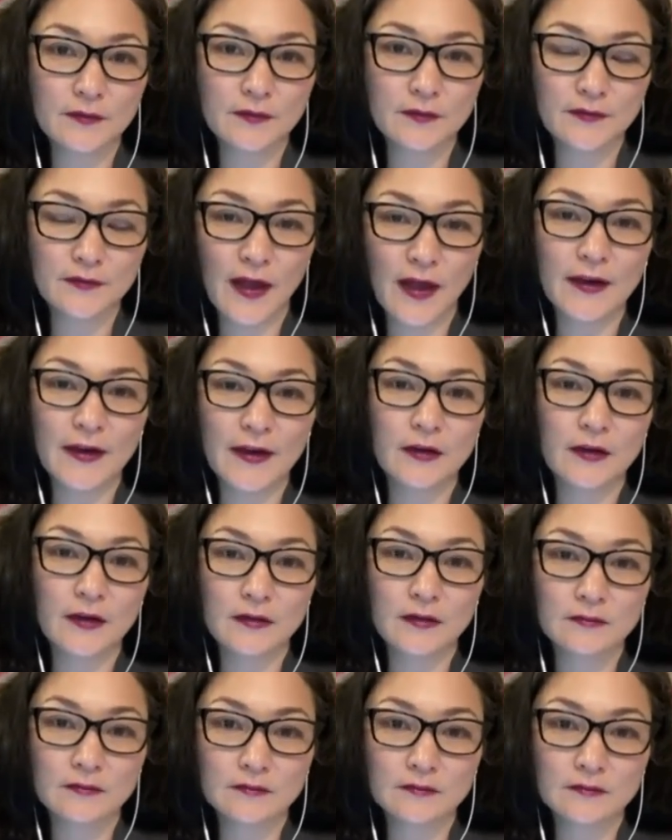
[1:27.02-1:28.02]

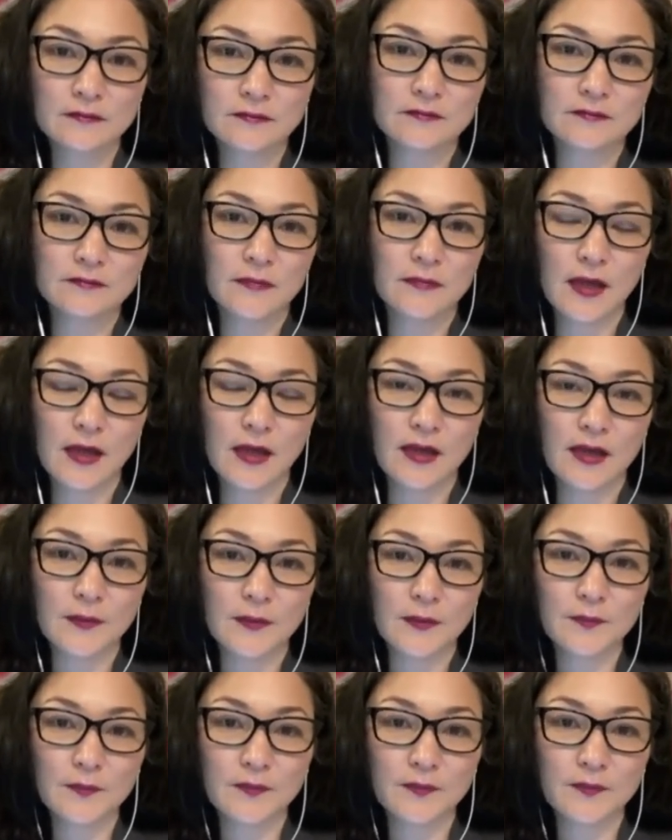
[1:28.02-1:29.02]
fire
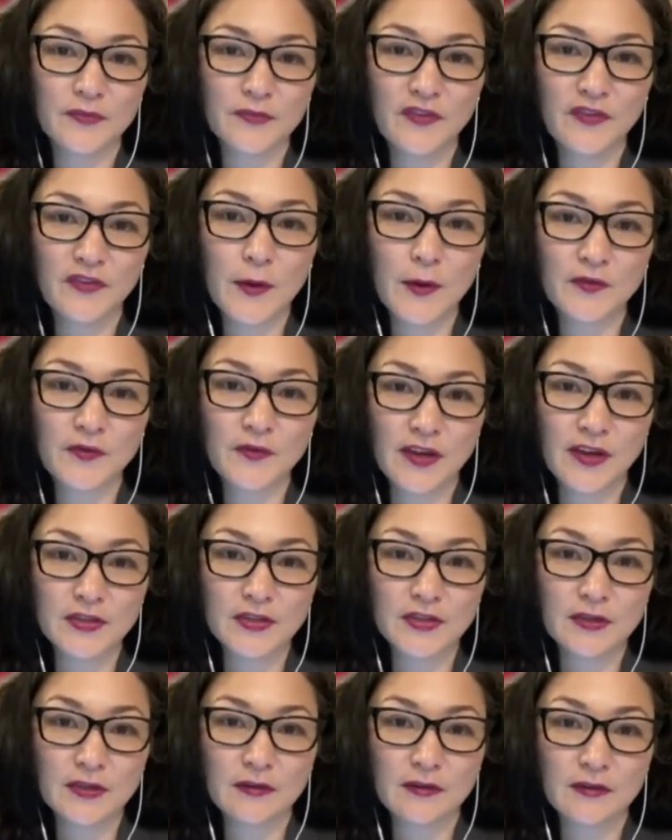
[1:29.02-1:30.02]

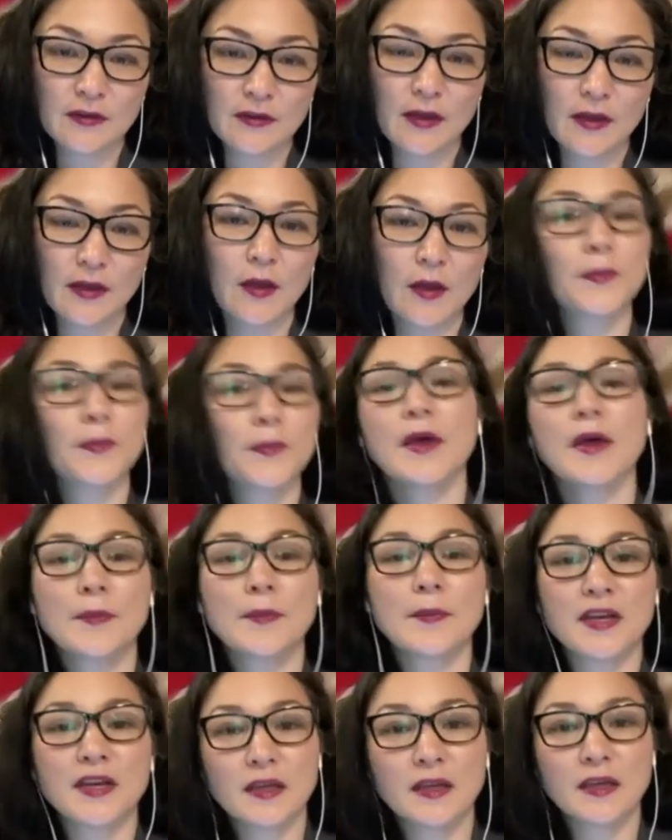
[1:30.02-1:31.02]
prevention
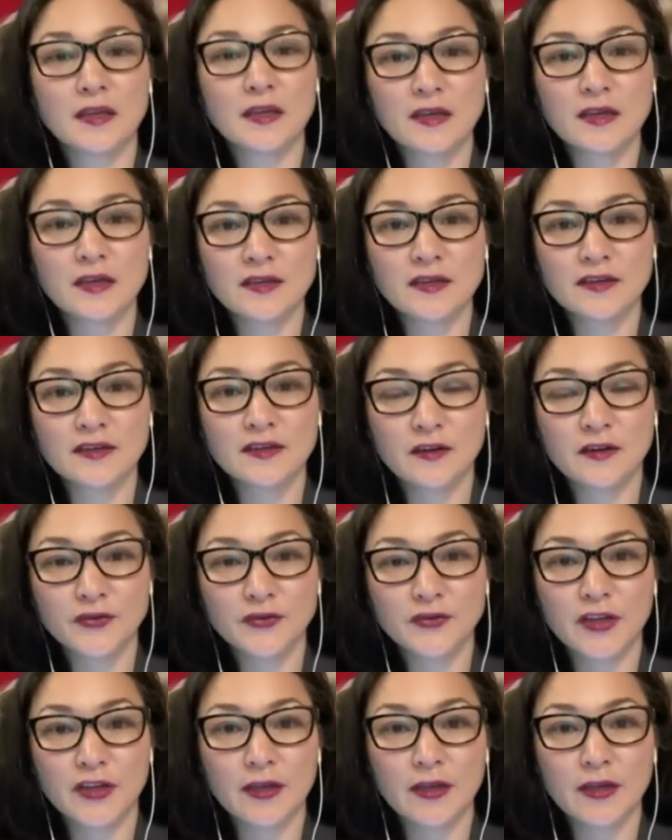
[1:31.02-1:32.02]
happening in Indian
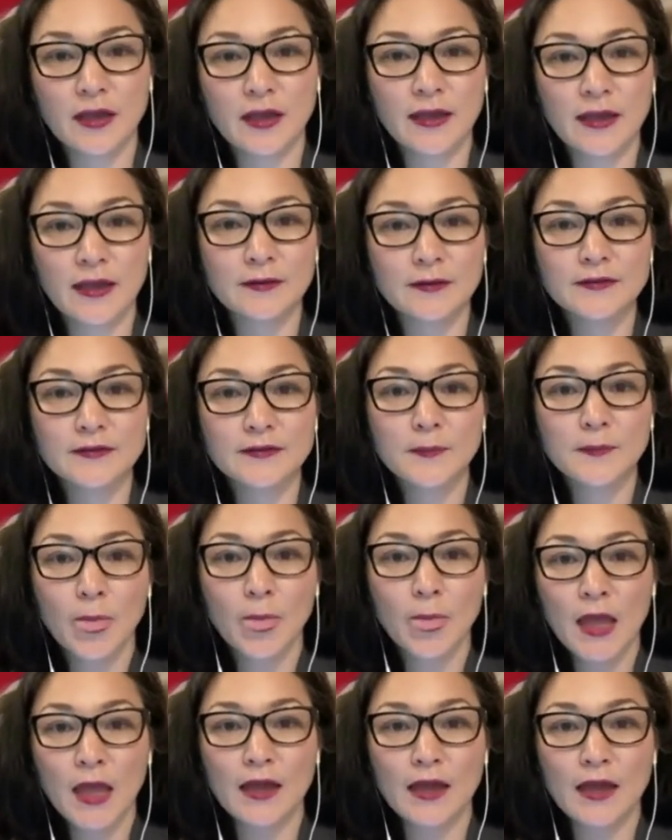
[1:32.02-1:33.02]
country and
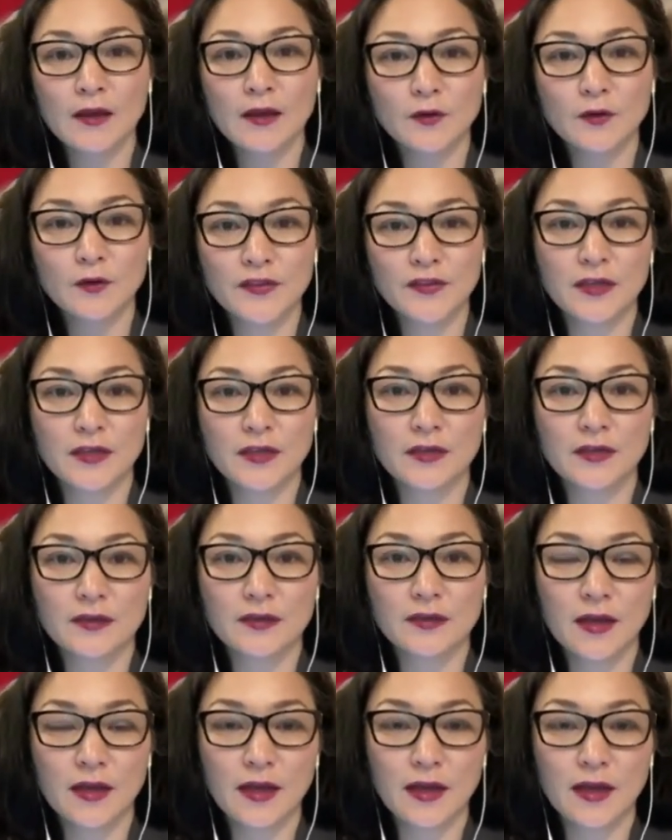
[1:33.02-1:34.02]
how the
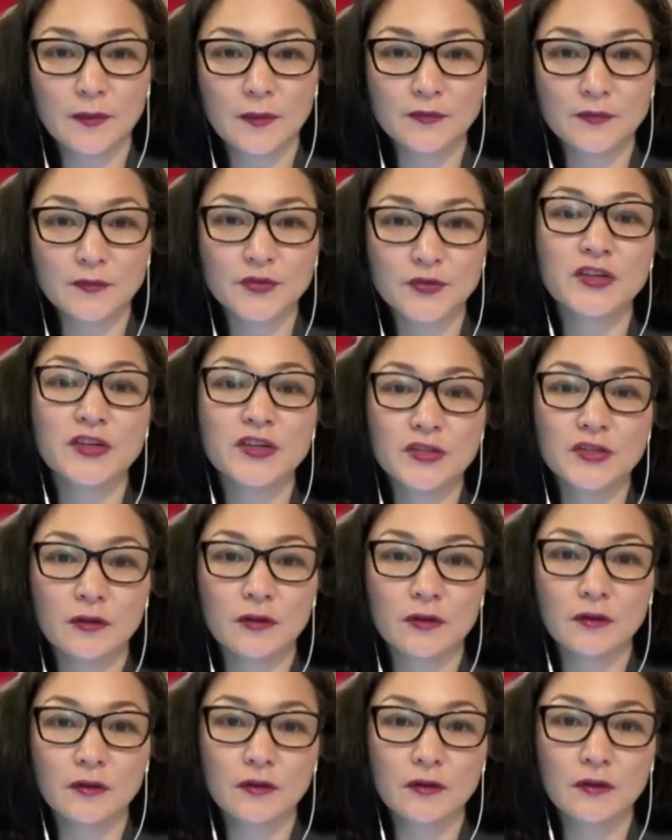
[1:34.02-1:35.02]

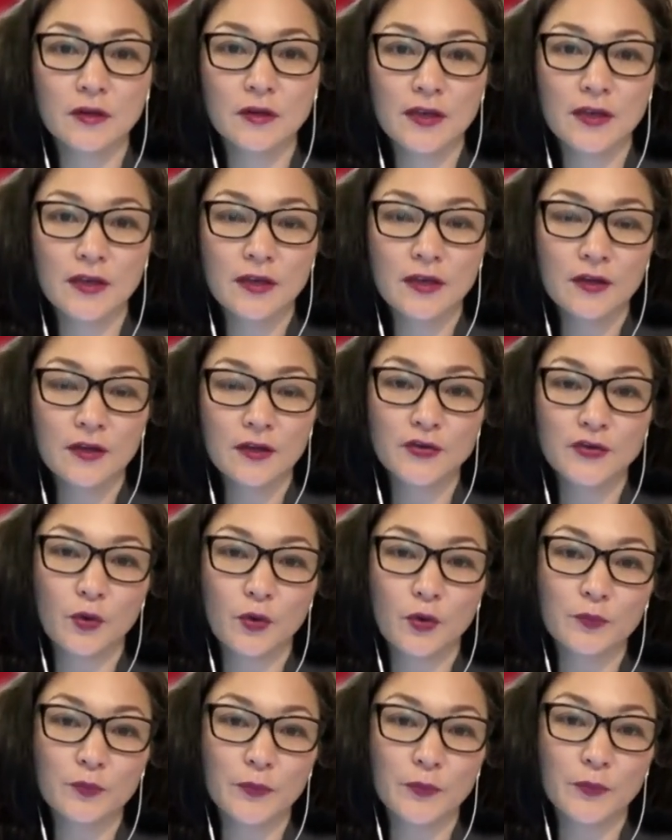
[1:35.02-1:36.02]
traditional
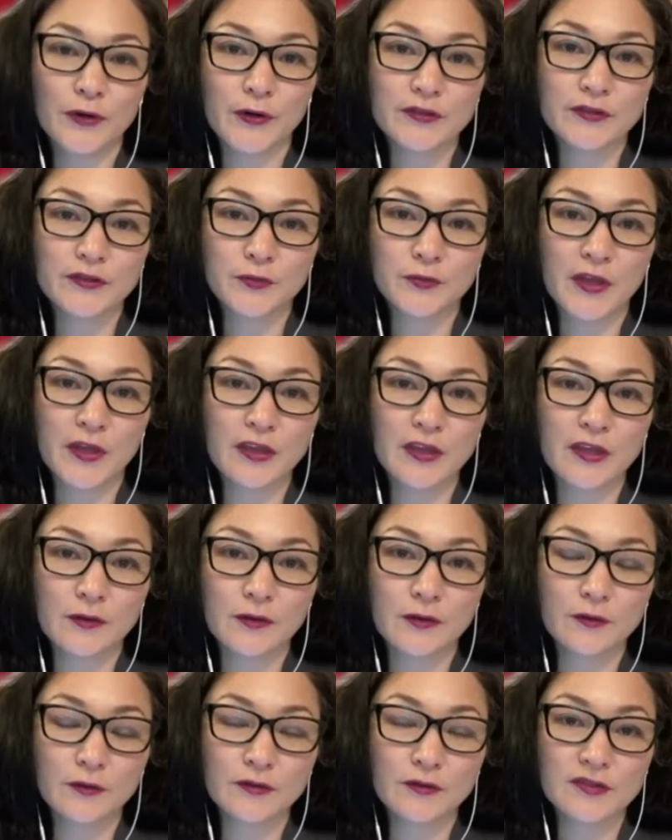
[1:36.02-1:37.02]
controlled burns are being
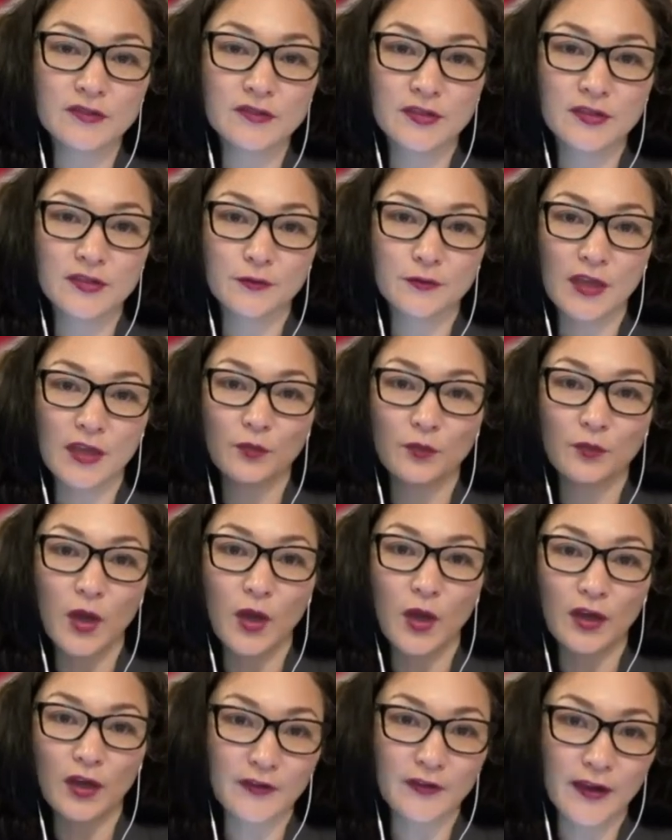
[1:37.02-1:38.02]
used to keep
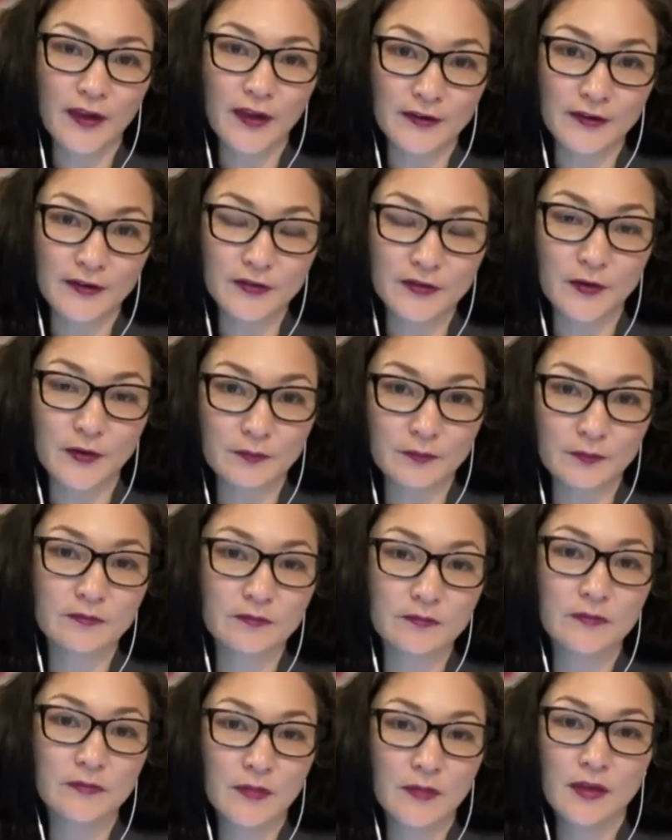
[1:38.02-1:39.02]
wildfires
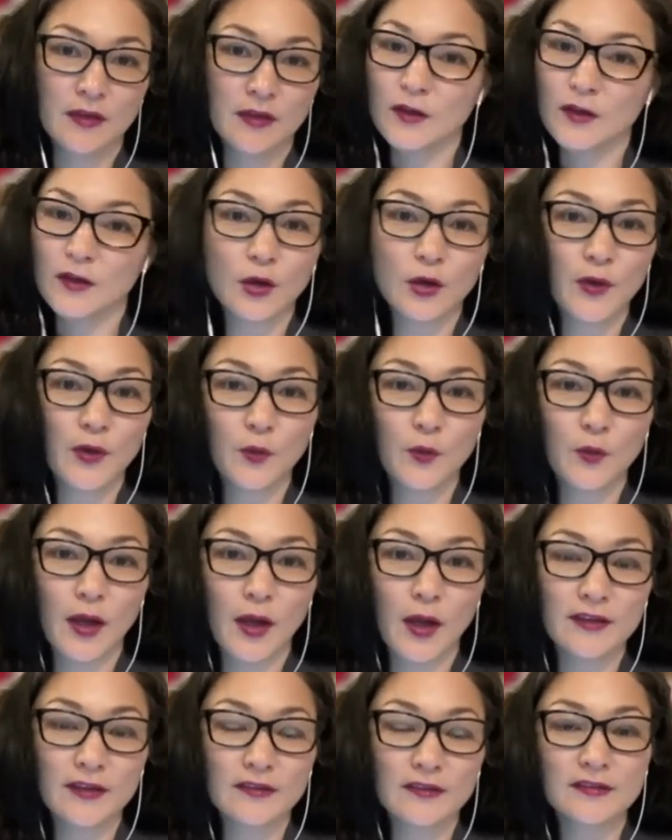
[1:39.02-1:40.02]
from going
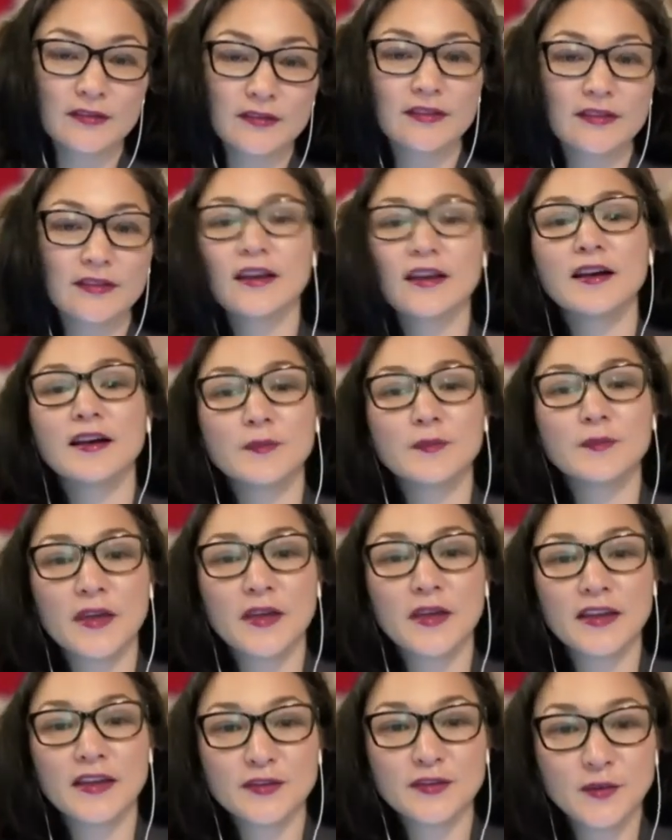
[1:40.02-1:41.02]
wild.
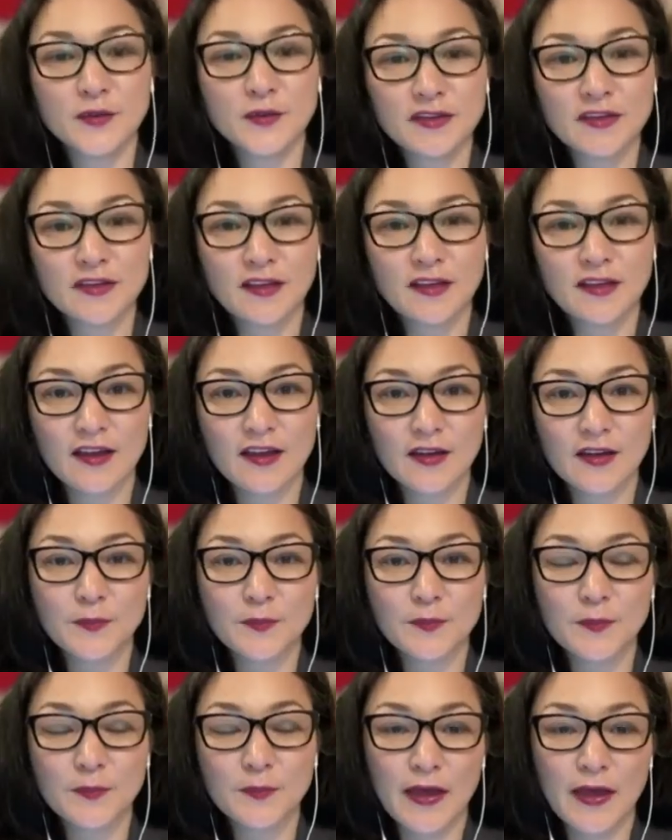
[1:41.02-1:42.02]
And he's written a lot
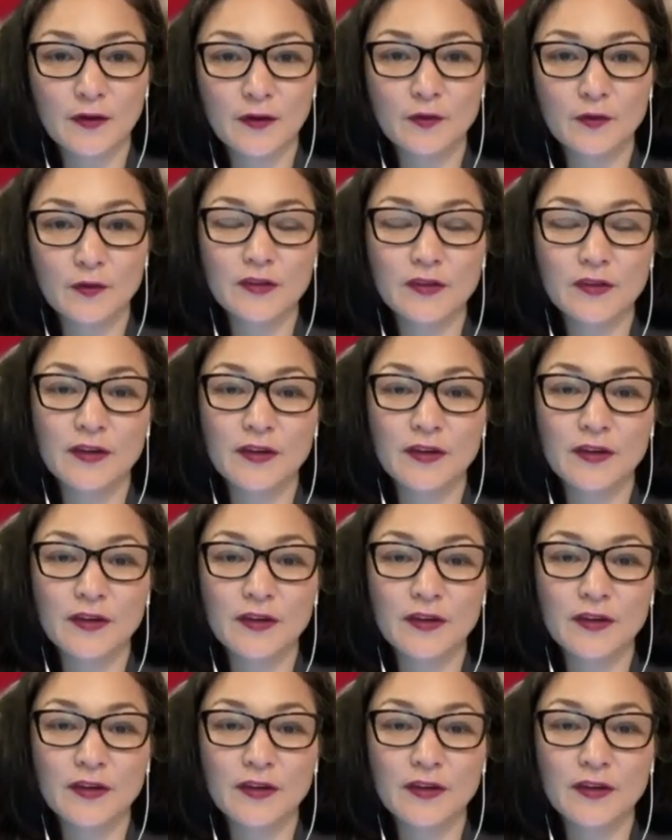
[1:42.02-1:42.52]
about,